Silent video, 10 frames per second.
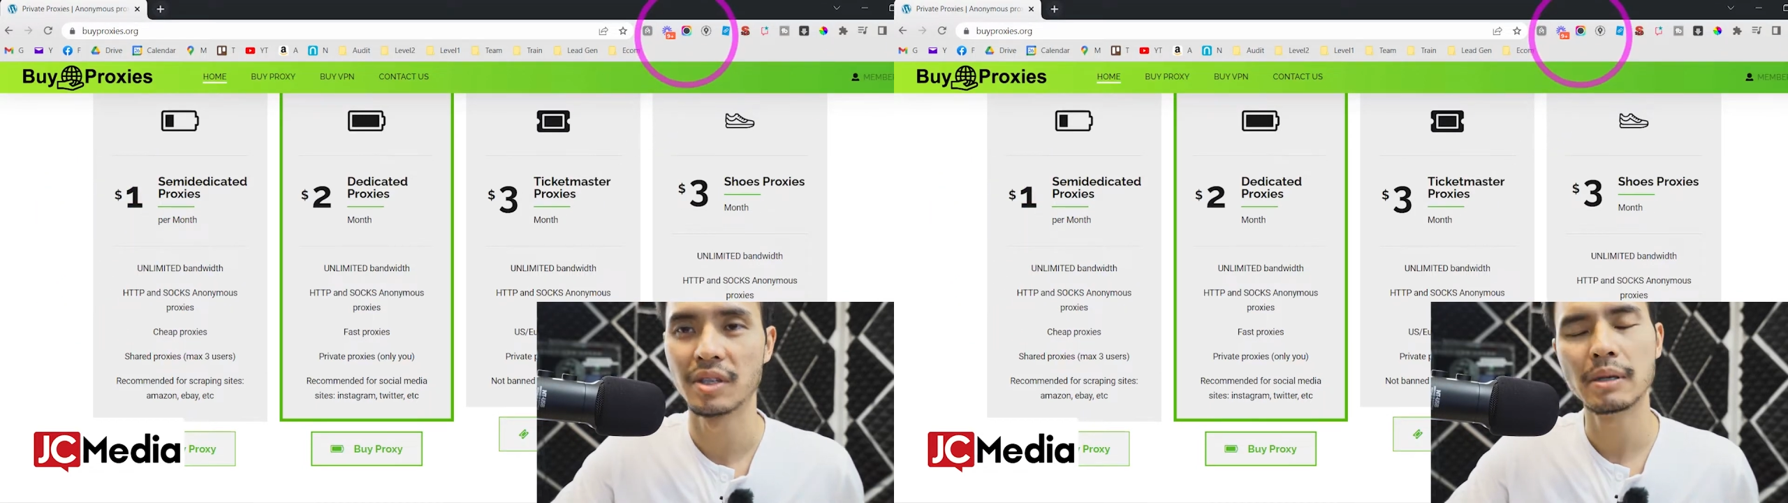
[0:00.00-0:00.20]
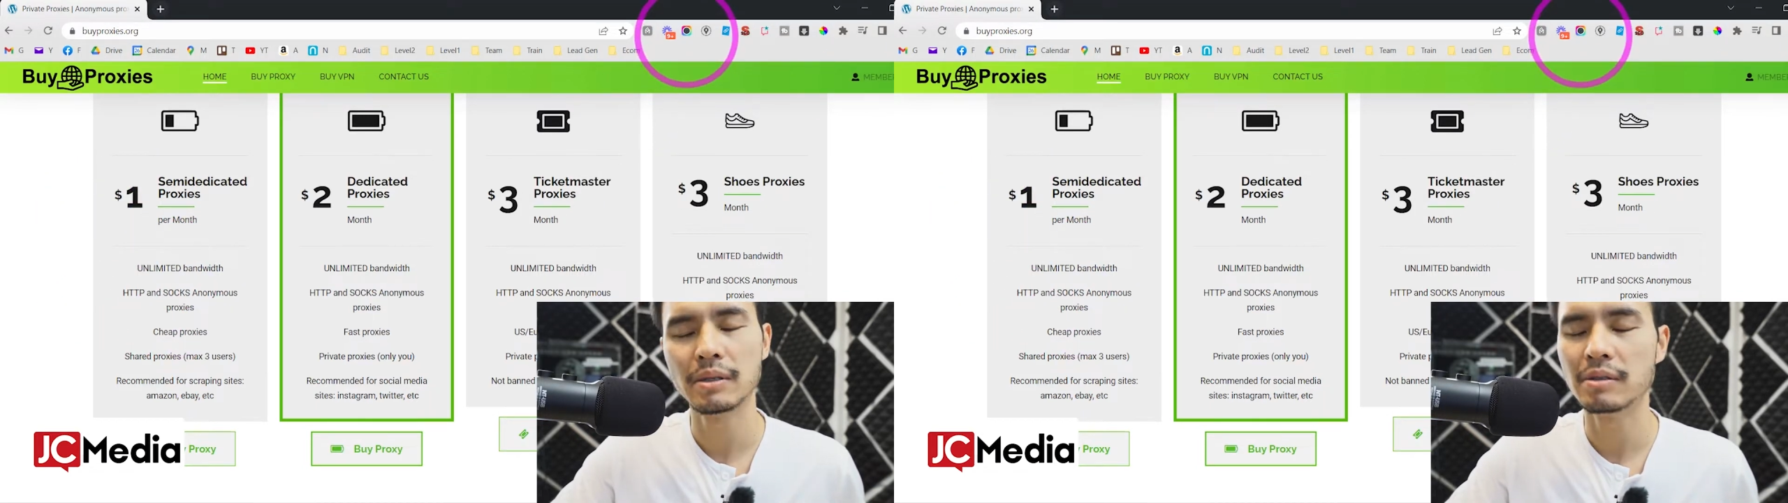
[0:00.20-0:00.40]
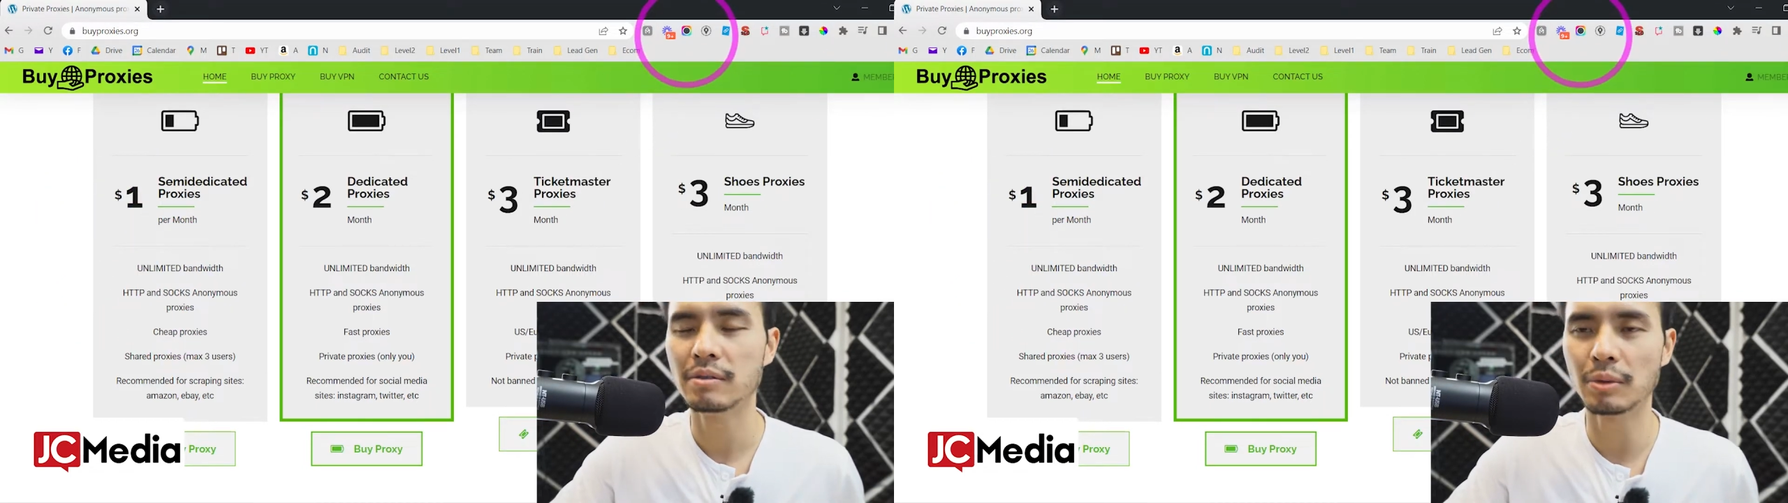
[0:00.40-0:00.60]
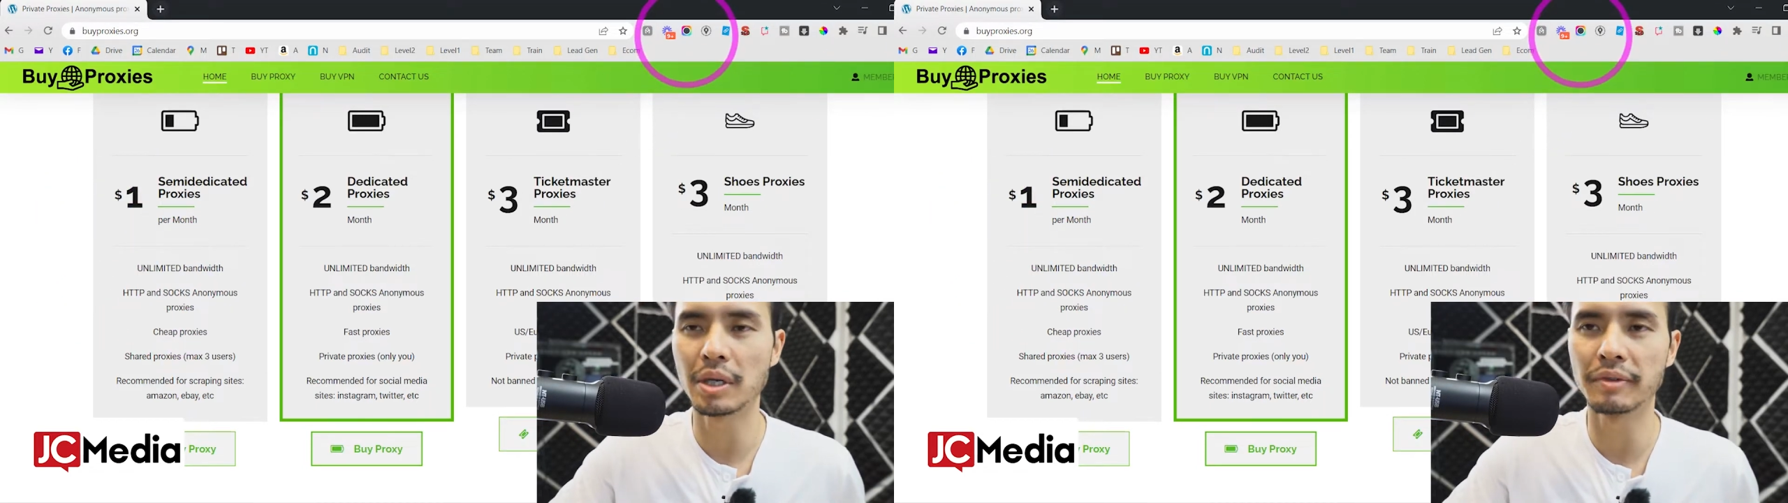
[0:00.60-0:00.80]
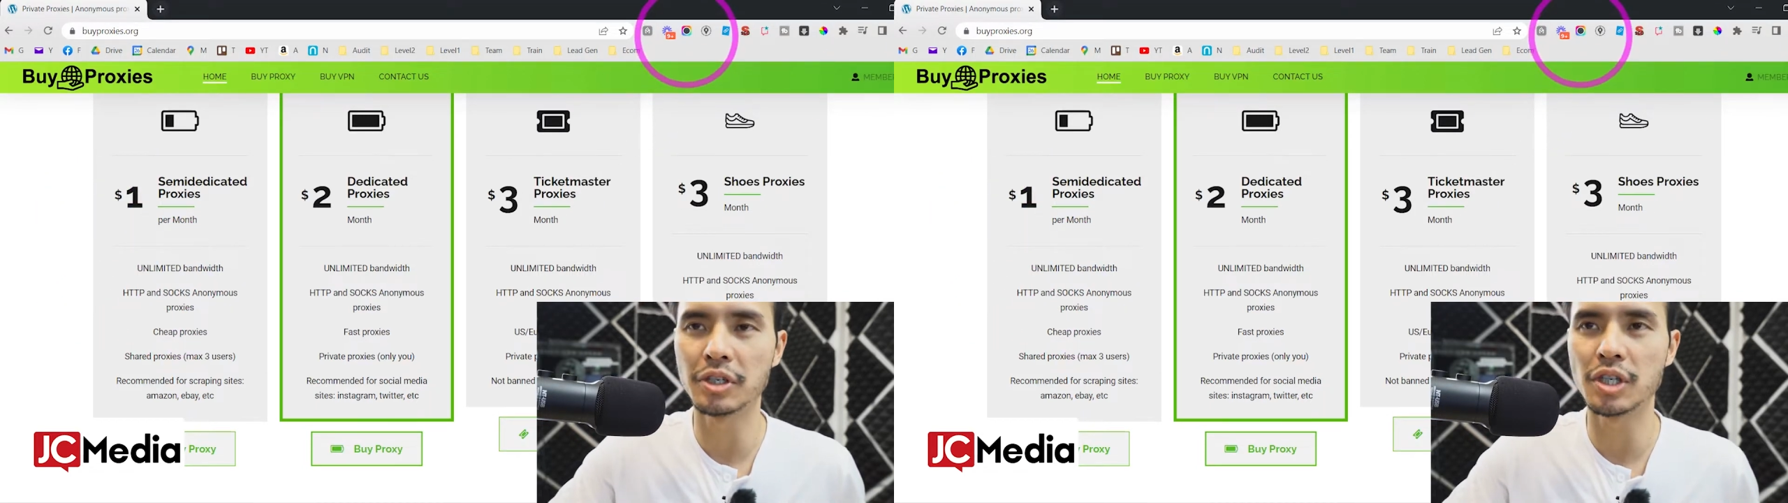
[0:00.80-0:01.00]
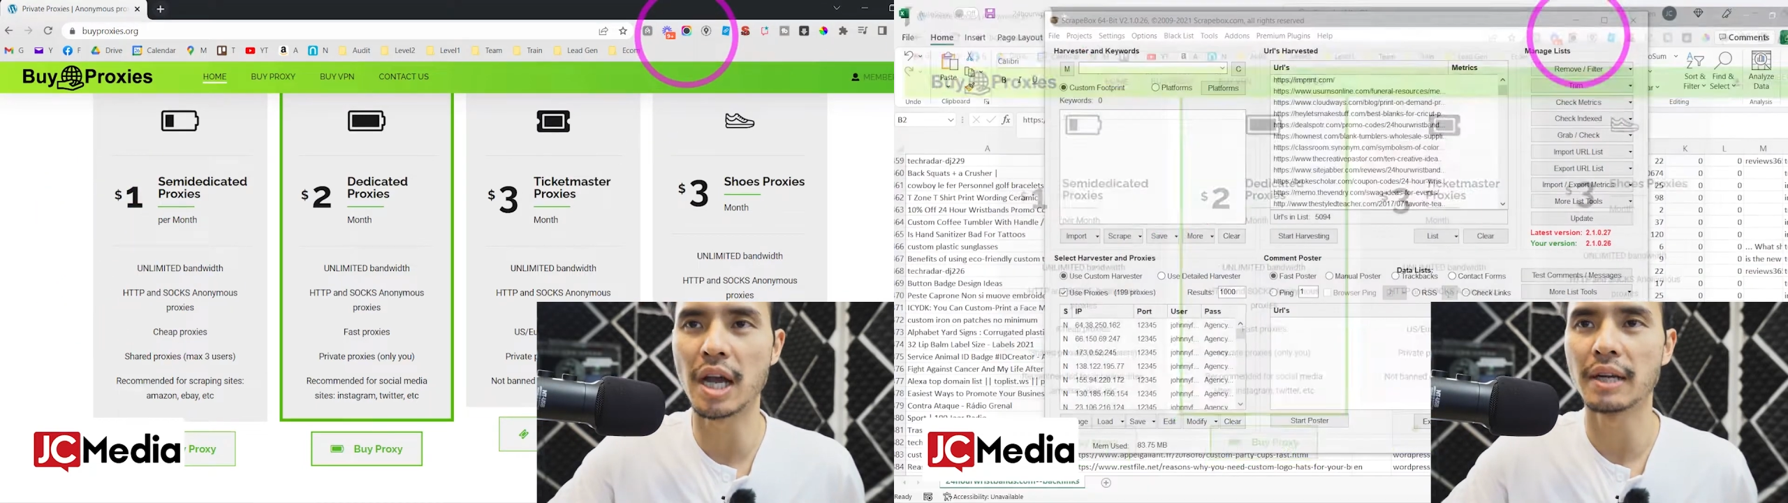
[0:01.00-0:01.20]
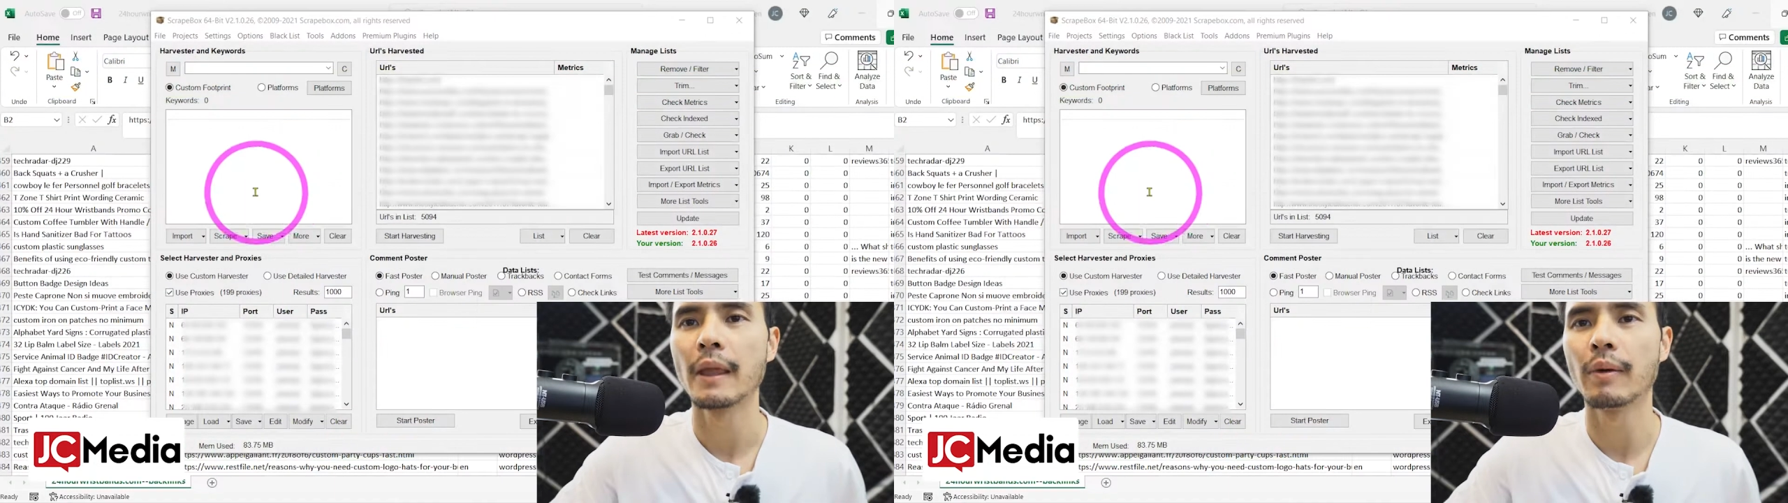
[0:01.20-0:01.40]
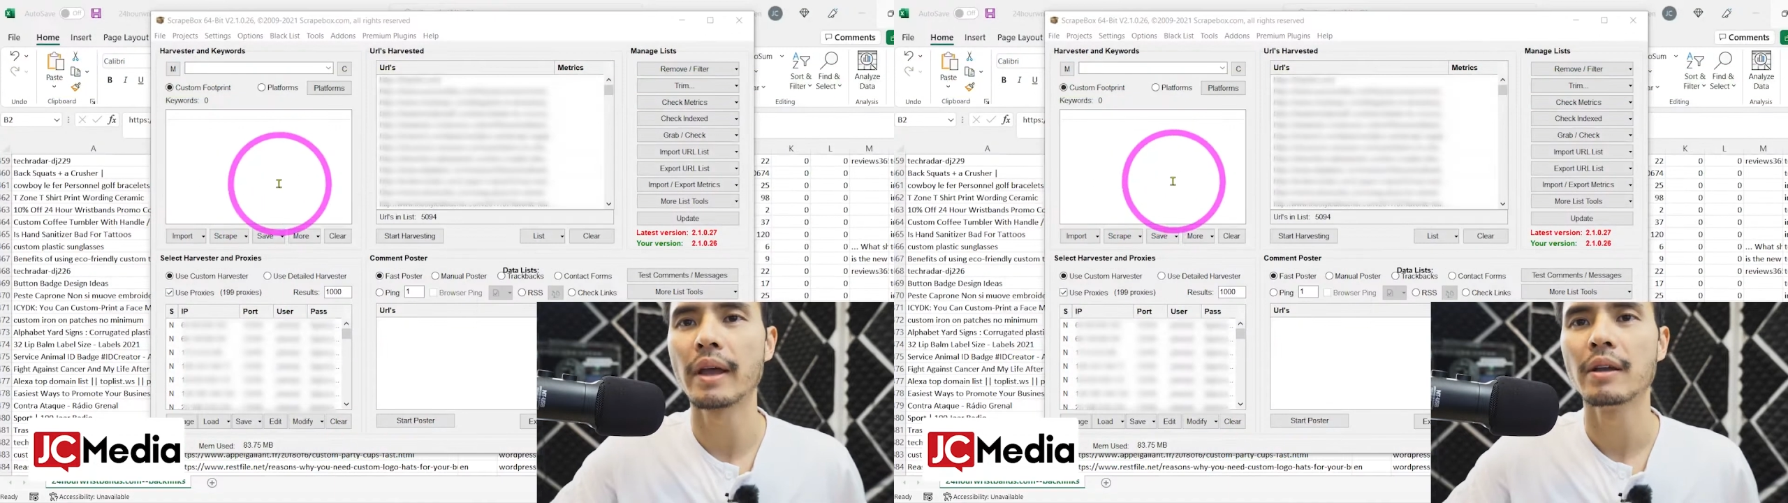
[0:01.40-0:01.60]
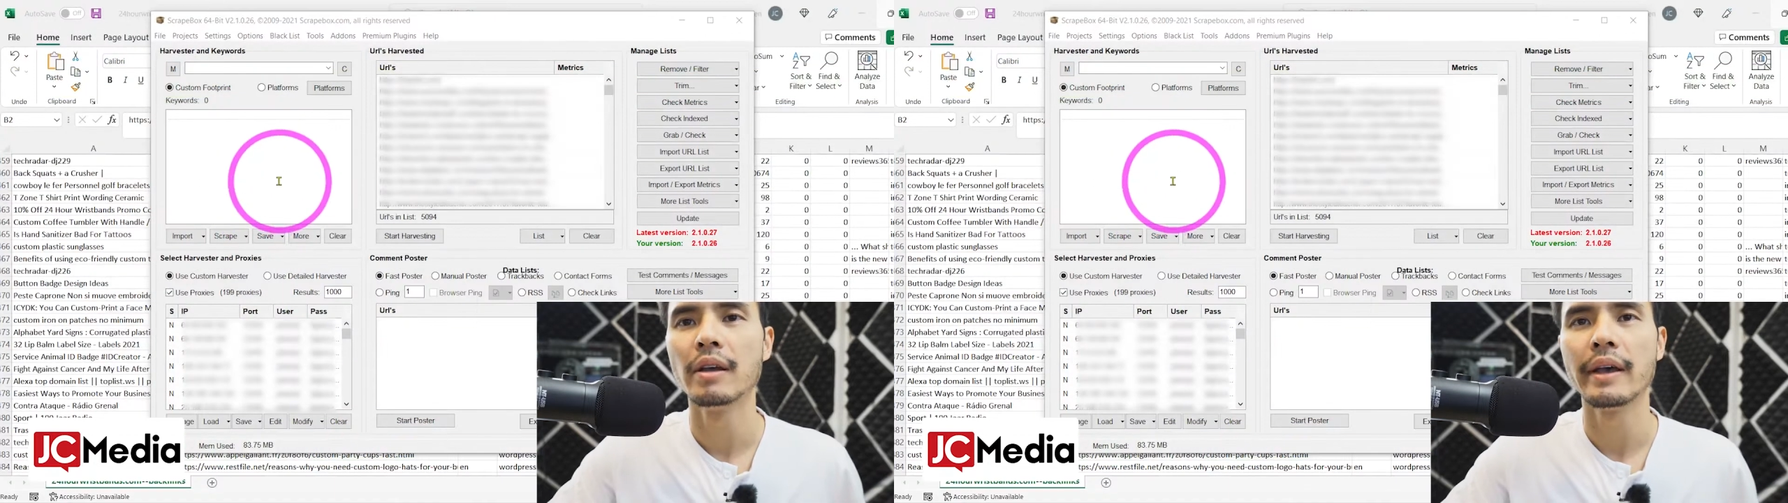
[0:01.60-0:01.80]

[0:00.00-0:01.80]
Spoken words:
but we'll give it a shot, right?